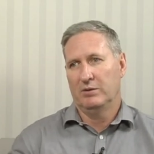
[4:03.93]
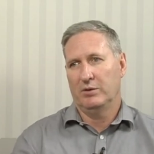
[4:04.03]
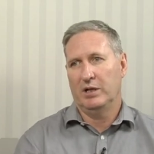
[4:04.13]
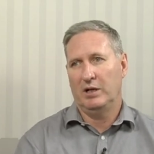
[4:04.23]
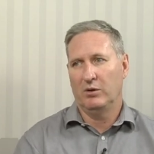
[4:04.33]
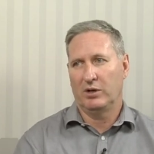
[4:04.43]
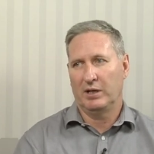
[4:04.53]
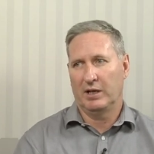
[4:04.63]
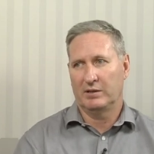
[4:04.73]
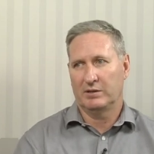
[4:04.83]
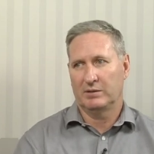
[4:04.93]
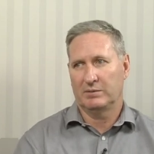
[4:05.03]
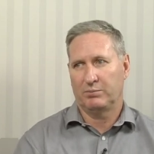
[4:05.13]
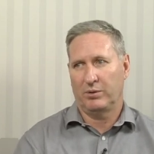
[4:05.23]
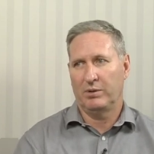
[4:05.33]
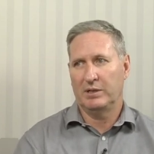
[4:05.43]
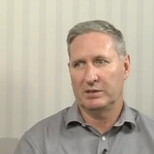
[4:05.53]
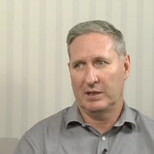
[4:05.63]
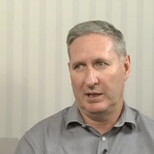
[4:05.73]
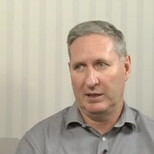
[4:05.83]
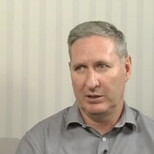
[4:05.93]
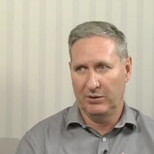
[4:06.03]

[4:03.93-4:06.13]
really looking at probably selling